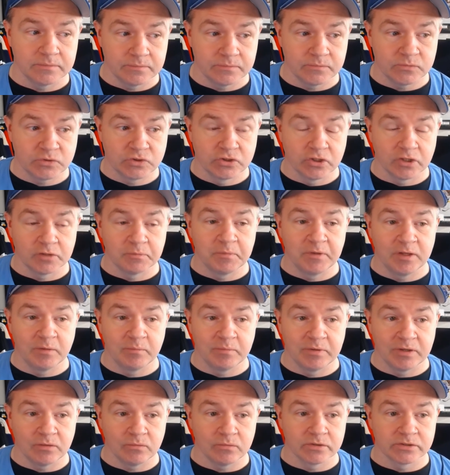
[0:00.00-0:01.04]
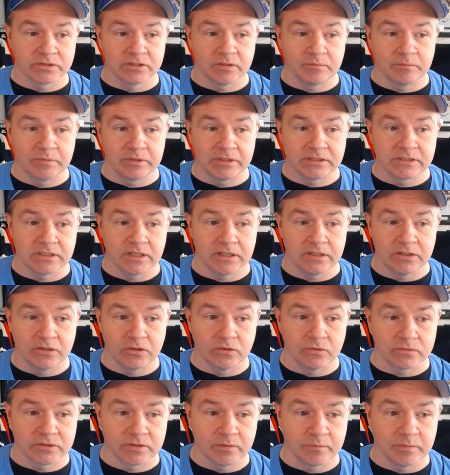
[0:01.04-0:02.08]
shook me a bit, where somebody said, you
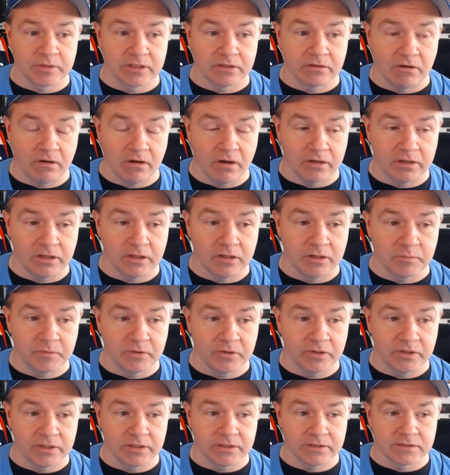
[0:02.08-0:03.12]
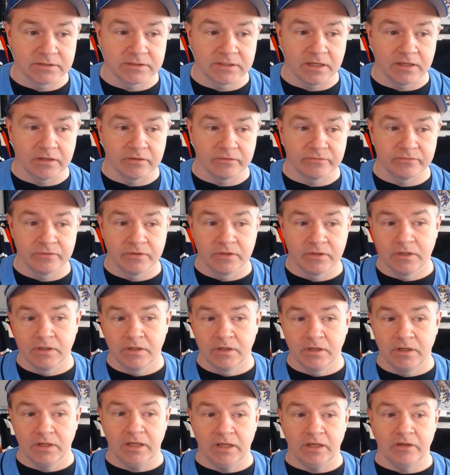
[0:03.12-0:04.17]
know, somebody in the hockey community had said,
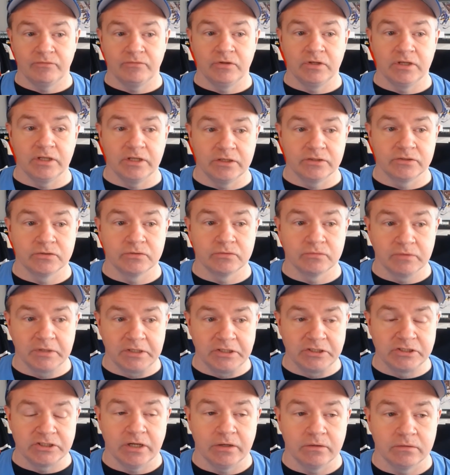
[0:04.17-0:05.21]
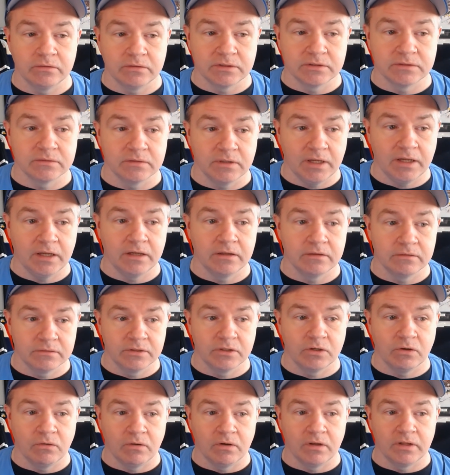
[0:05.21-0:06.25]
if you need to reach out and you
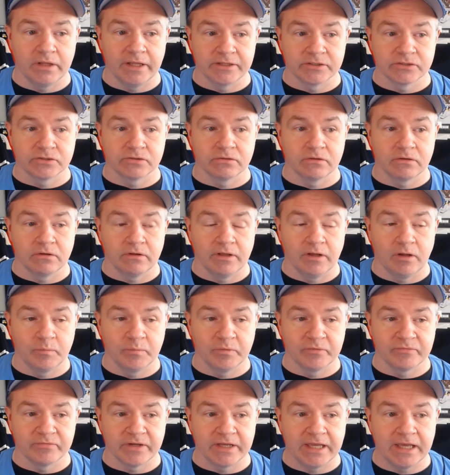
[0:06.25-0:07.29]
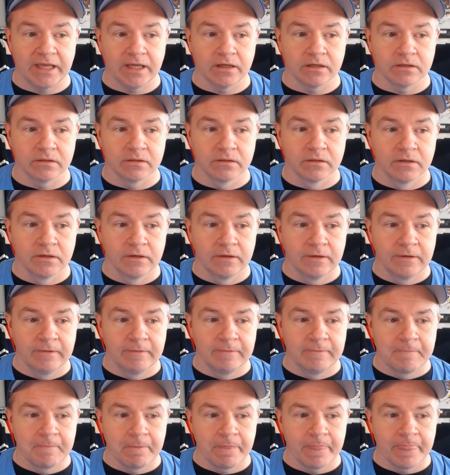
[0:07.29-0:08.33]
know, I'll answer and I'll help if I can.
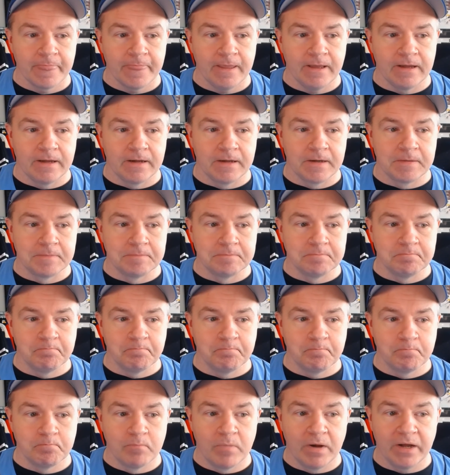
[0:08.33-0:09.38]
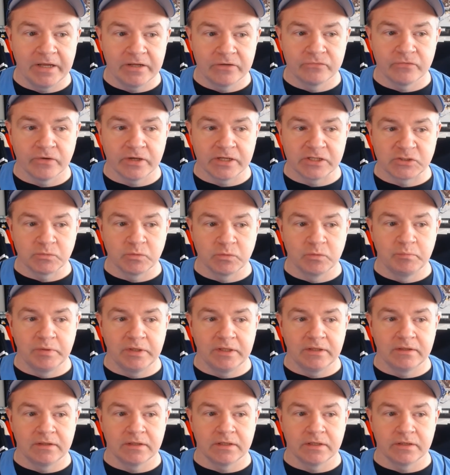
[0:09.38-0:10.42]
My advice would be
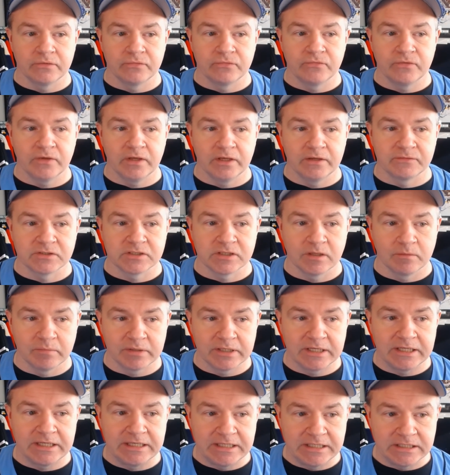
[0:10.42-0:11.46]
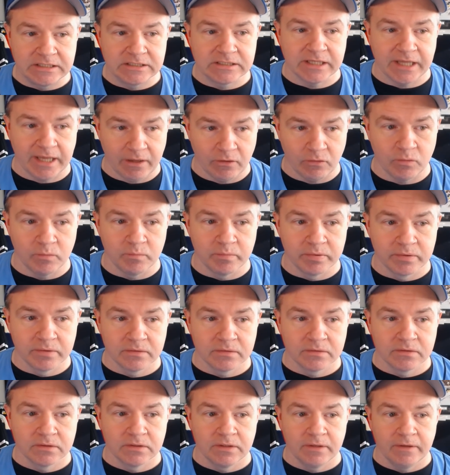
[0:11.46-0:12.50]
that if somebody needs help,
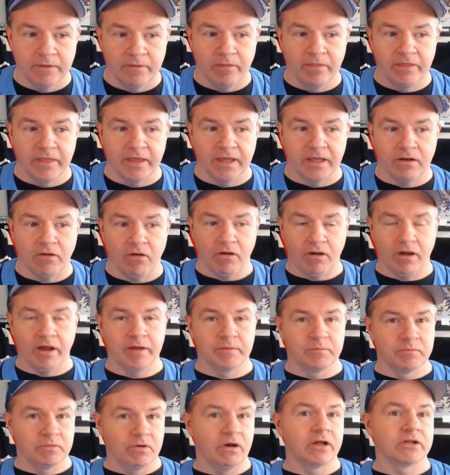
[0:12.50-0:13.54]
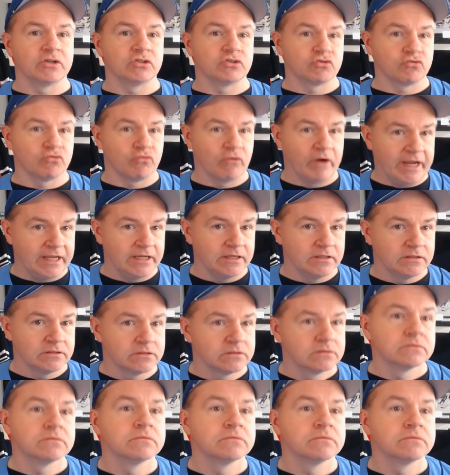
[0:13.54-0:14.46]
that I'm not trained